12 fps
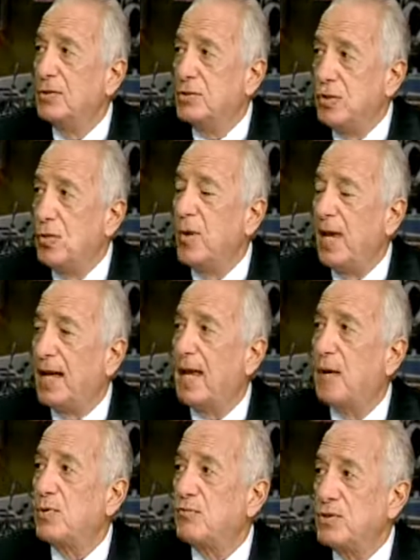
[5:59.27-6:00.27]
do, and
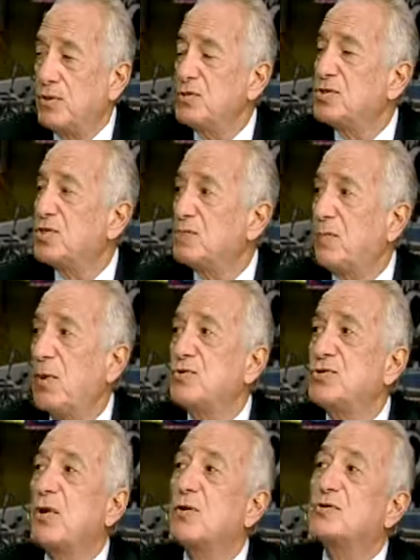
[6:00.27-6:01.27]
I would reduce
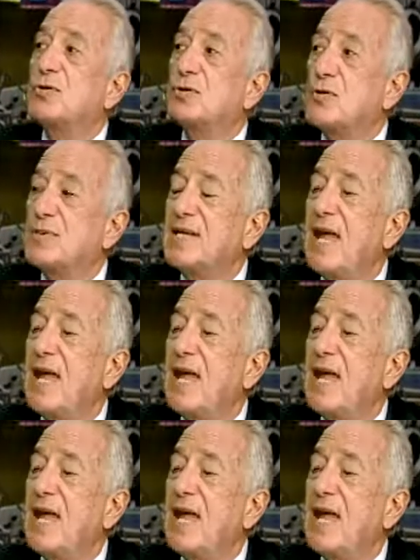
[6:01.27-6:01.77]
exposure to those because what's